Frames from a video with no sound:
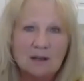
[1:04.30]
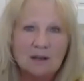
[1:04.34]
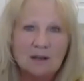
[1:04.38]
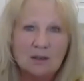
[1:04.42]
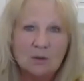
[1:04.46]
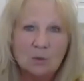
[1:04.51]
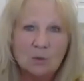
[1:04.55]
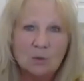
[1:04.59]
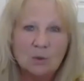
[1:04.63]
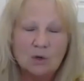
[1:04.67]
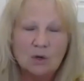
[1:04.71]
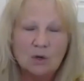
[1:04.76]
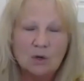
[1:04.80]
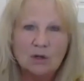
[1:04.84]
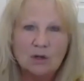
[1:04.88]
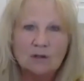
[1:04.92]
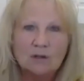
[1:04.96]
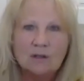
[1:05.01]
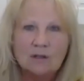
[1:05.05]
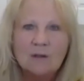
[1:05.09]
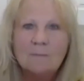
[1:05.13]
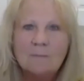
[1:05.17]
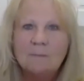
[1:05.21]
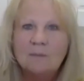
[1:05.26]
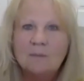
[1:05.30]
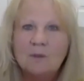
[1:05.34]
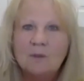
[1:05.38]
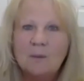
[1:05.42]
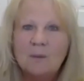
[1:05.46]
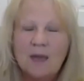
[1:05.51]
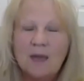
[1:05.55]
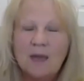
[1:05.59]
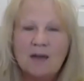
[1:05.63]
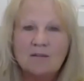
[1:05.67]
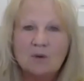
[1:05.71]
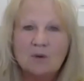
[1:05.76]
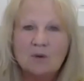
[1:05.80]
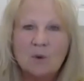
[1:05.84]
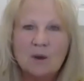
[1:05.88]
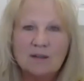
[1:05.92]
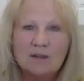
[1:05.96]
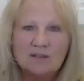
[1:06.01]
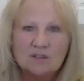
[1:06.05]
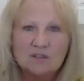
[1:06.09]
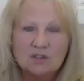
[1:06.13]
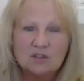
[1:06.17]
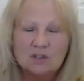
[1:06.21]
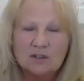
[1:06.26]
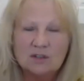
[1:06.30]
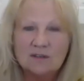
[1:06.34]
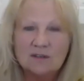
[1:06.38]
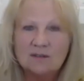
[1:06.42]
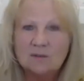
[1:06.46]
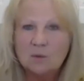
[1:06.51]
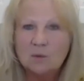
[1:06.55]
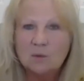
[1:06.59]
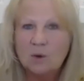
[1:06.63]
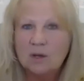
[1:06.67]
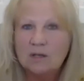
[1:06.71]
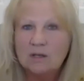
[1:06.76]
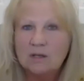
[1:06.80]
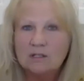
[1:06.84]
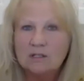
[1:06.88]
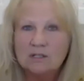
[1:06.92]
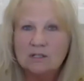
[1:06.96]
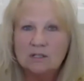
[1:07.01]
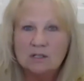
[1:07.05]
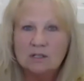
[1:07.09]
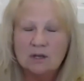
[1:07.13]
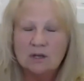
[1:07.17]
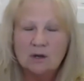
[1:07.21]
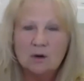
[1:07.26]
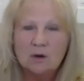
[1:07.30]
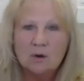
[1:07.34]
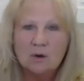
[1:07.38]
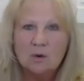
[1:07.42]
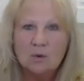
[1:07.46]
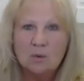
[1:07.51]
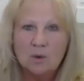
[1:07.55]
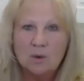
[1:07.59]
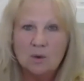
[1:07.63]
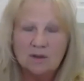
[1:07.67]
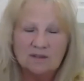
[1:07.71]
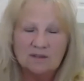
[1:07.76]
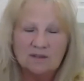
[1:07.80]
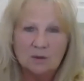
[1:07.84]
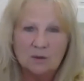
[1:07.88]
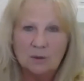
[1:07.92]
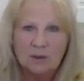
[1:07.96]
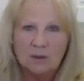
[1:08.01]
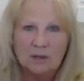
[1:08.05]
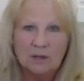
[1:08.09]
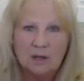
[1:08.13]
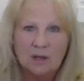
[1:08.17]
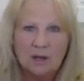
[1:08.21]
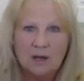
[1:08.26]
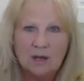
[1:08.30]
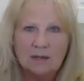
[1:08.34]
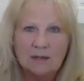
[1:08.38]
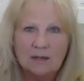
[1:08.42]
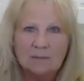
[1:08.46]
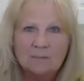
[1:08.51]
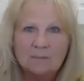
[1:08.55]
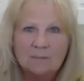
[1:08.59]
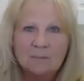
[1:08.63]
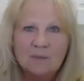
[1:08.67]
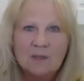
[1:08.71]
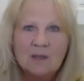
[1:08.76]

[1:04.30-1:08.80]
in the world? You may have questions wanting to know what's going on.